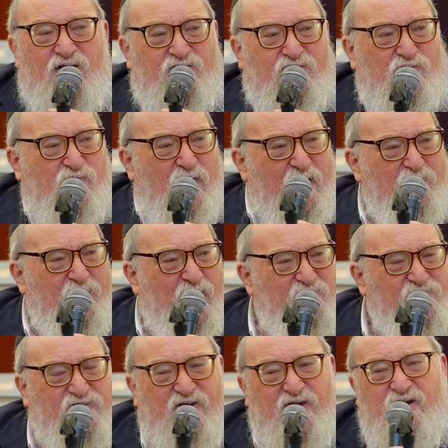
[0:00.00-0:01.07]
the
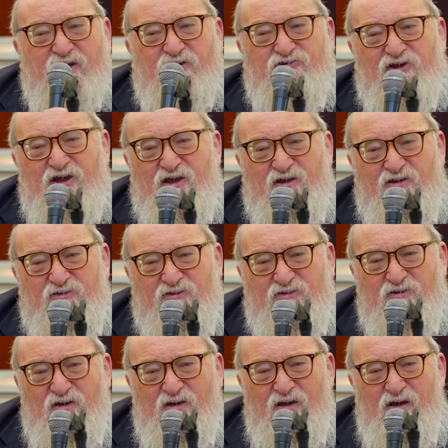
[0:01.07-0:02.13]
Rambam's chiddush
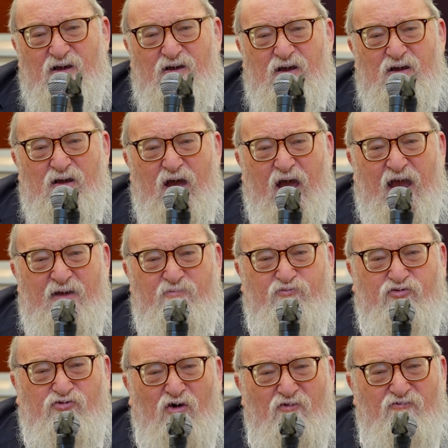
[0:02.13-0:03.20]
is a
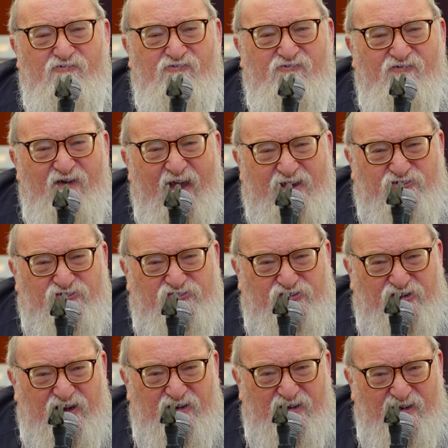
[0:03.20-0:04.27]

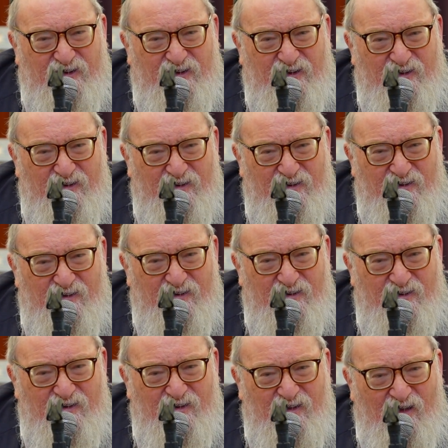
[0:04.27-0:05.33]
profession
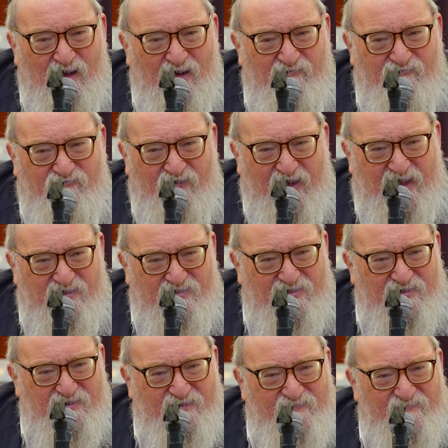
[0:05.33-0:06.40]
of faith
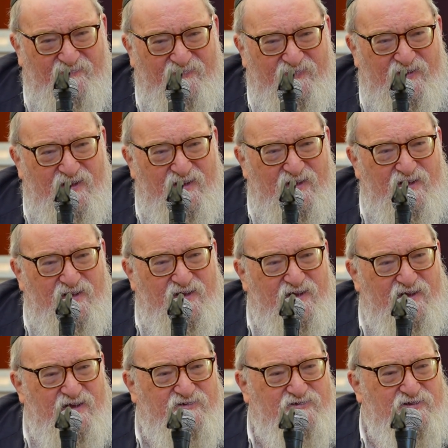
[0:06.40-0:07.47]

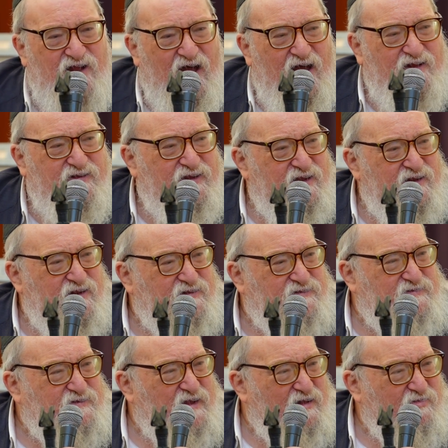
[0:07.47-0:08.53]
is not in
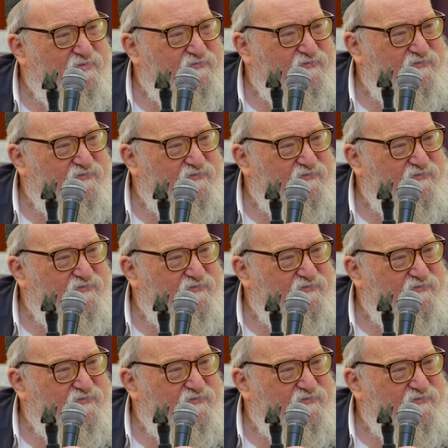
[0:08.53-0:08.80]
itself